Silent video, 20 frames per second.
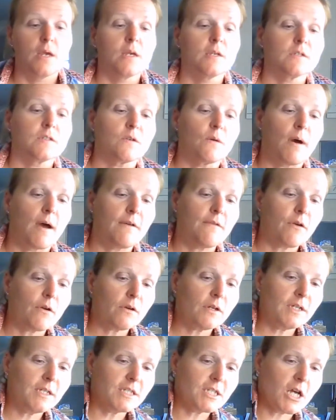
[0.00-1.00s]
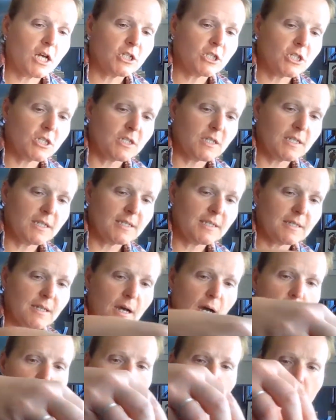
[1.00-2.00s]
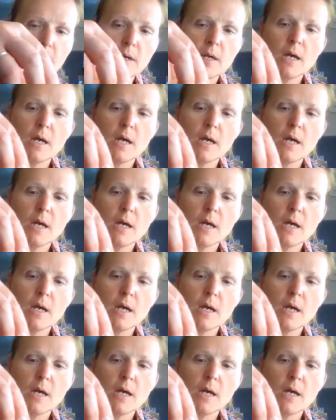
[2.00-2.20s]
So I've already touched this cup.